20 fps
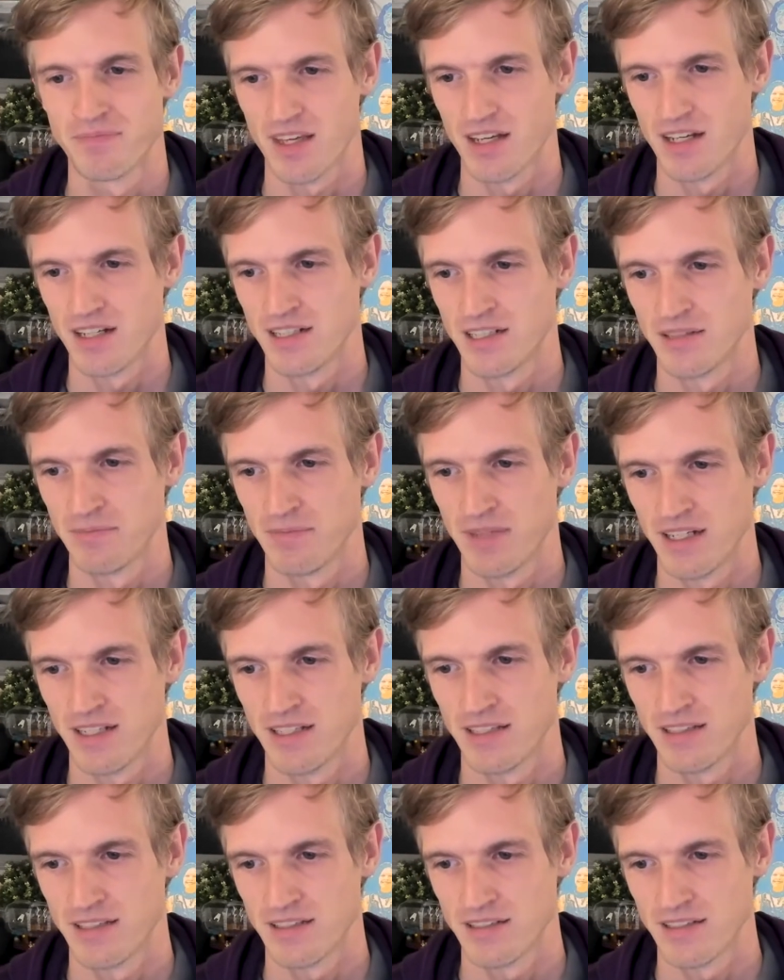Um,
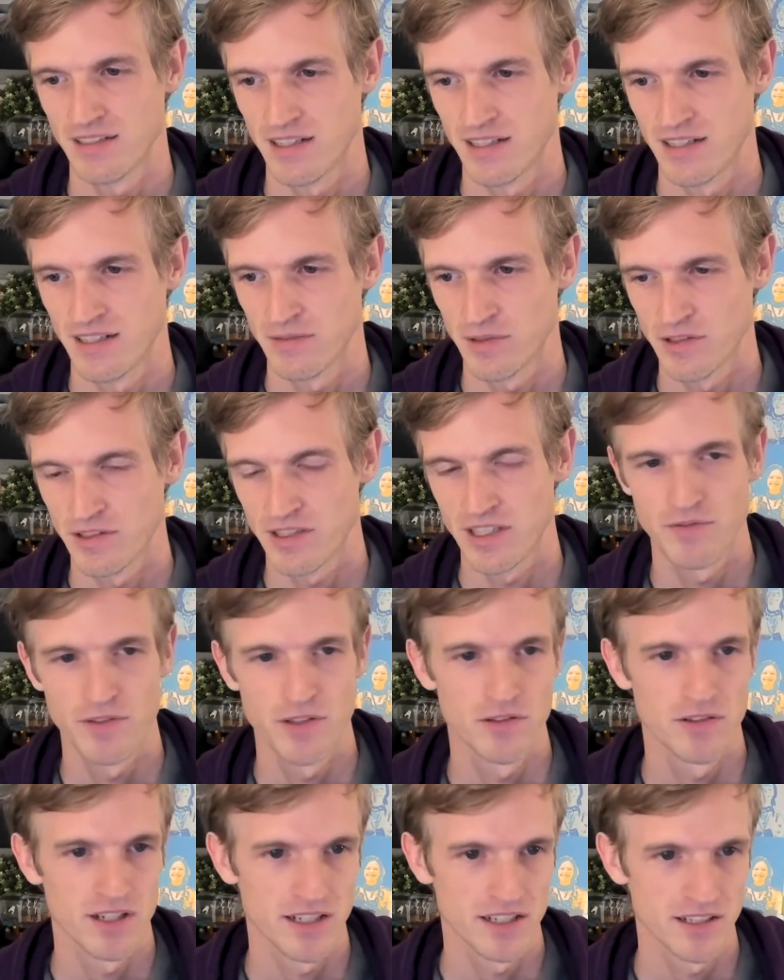and I want to
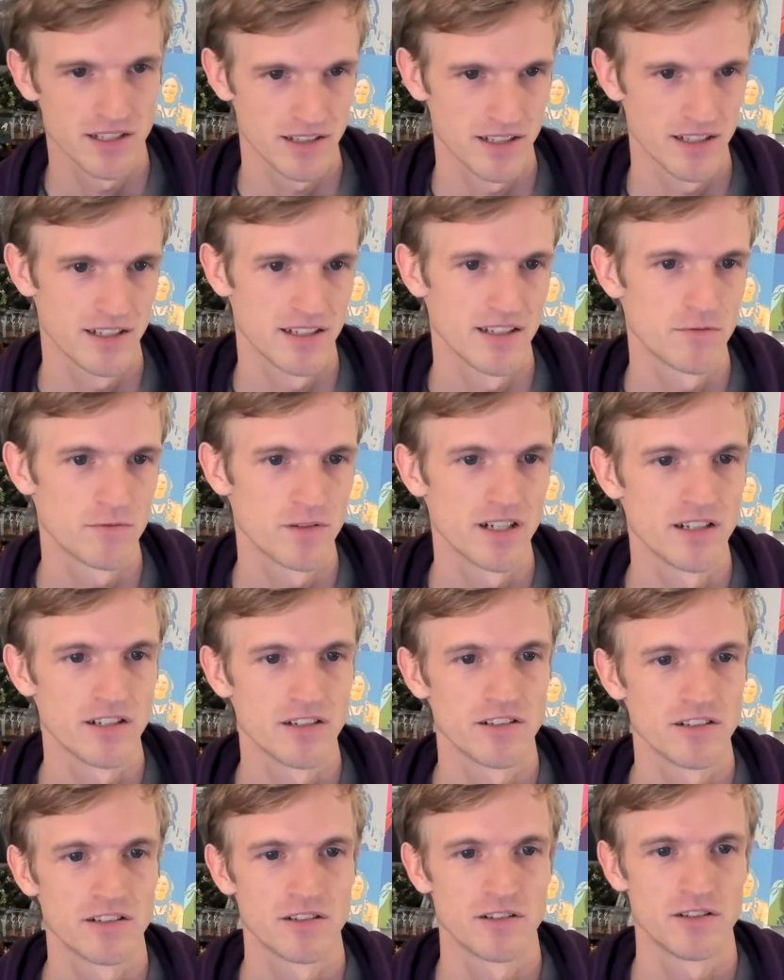give you like a
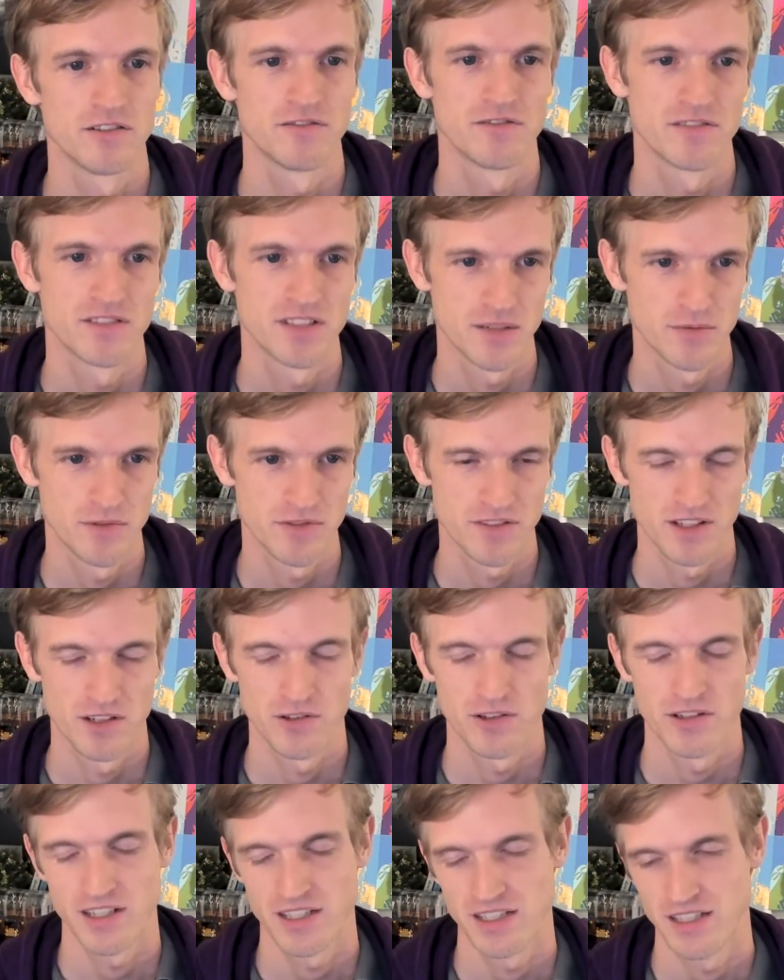rundown of some of the
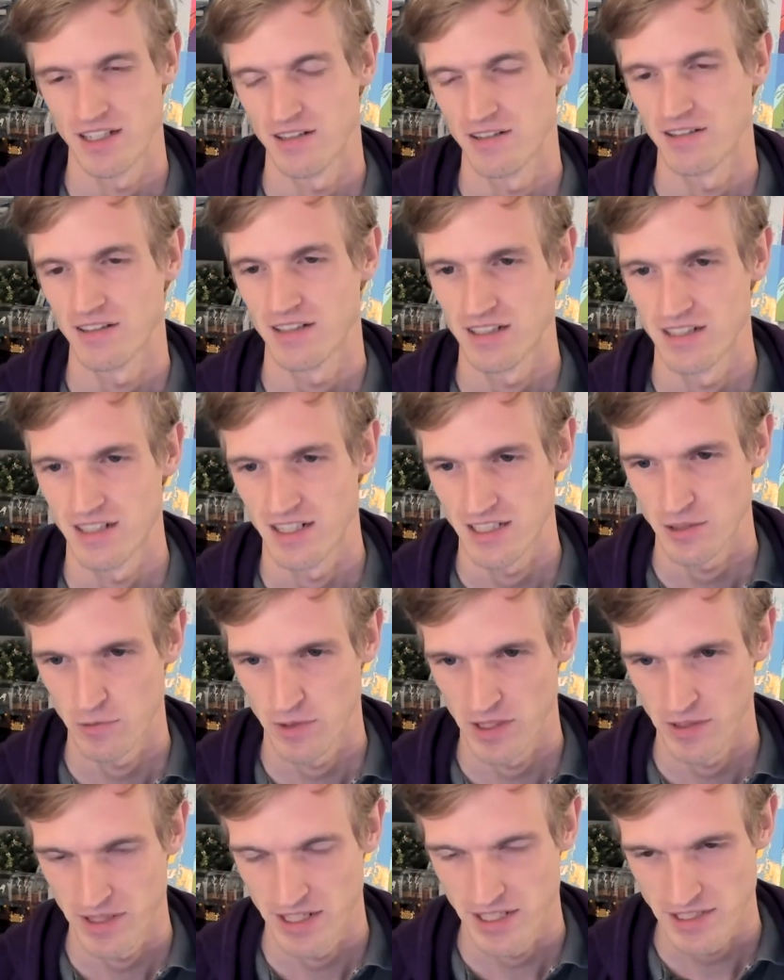learnings here in the next
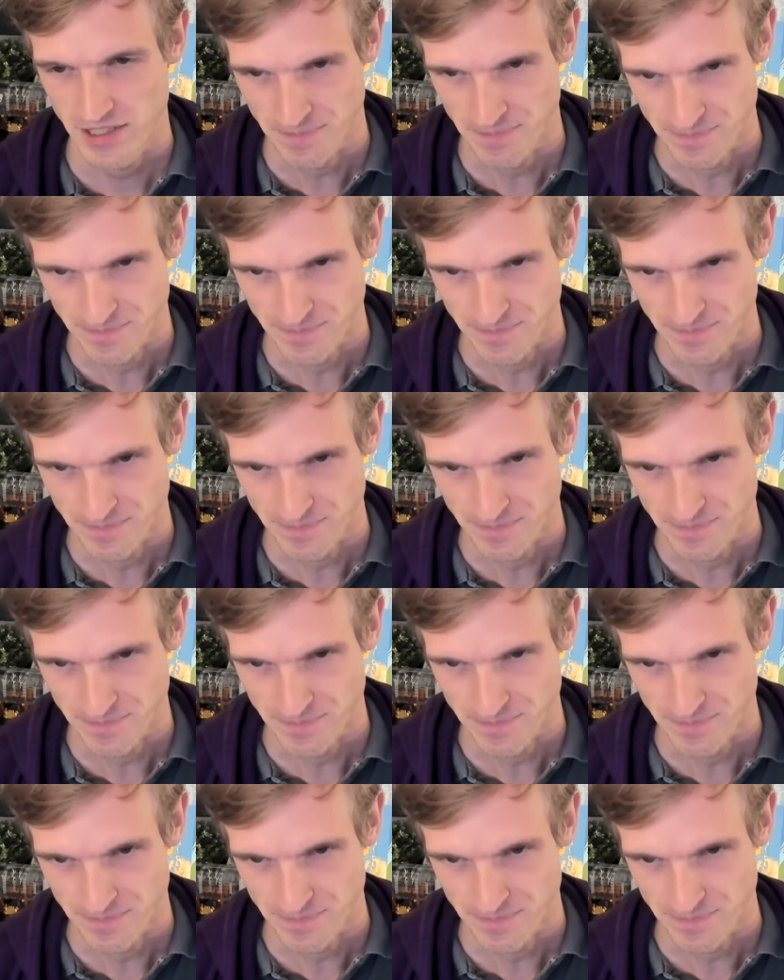20 minutes.